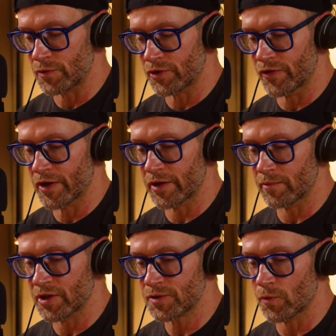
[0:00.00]
was very
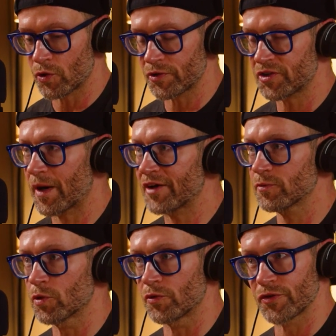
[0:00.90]
much more
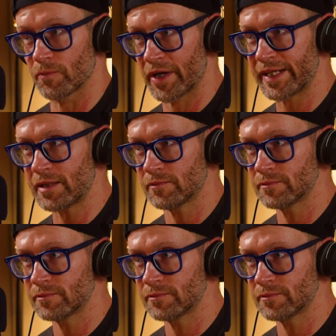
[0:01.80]
responsible with her money.